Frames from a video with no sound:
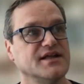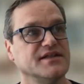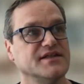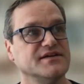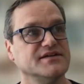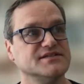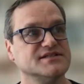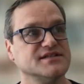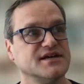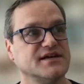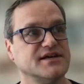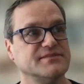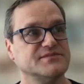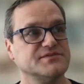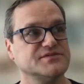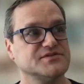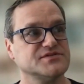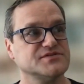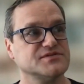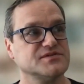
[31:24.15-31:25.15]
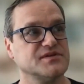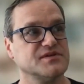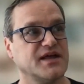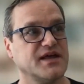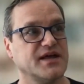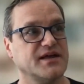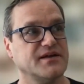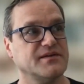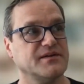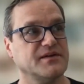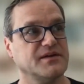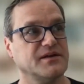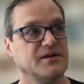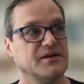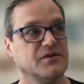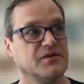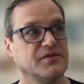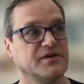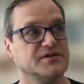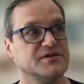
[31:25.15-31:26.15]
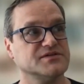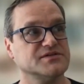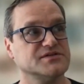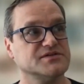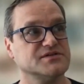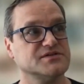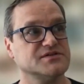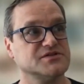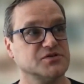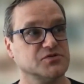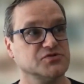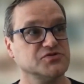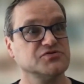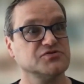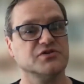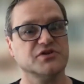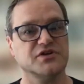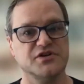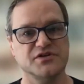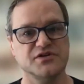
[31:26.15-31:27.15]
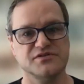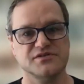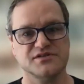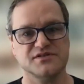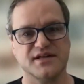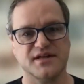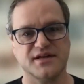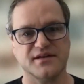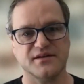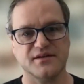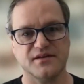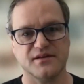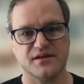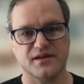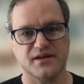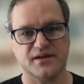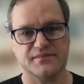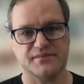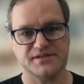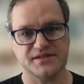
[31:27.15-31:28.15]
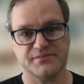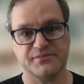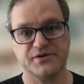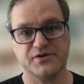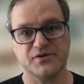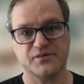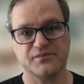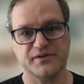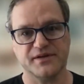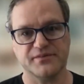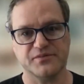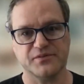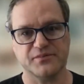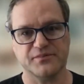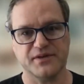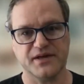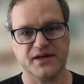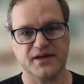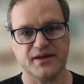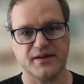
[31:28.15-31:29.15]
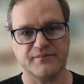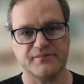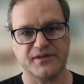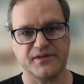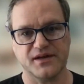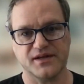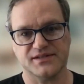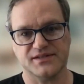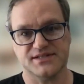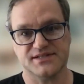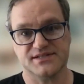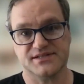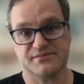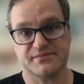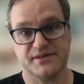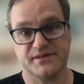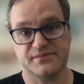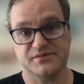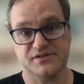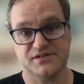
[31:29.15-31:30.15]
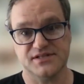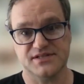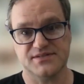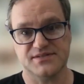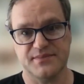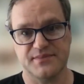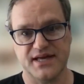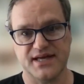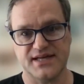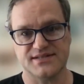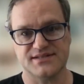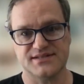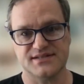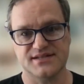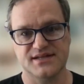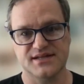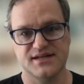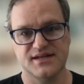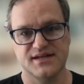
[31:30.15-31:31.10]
There's times that, or there's social cues that typical people pick up that autistic people just miss.